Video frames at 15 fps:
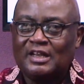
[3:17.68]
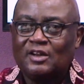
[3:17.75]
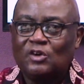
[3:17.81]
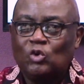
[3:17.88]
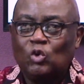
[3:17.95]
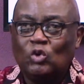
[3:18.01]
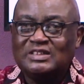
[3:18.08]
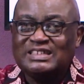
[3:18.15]

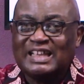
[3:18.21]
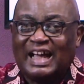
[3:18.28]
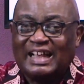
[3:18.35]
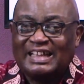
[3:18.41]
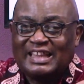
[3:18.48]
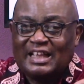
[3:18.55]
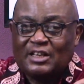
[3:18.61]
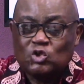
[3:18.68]
Those are
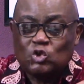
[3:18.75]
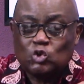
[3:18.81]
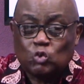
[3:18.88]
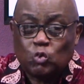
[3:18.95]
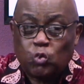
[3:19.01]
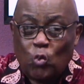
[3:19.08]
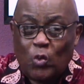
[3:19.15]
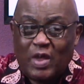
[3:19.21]
the
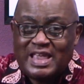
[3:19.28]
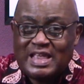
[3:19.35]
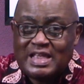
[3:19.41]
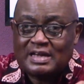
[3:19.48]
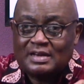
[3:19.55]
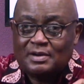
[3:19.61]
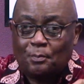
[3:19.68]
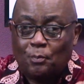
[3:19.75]
swing
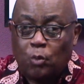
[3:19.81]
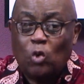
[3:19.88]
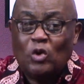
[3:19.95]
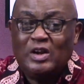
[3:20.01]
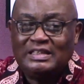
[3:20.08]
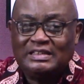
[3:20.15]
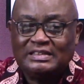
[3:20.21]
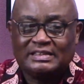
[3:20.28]

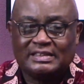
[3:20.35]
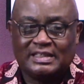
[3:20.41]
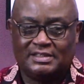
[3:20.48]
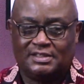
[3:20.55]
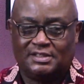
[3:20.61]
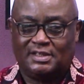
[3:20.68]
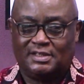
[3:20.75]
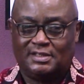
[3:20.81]
polling
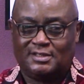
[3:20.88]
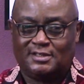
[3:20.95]
stations.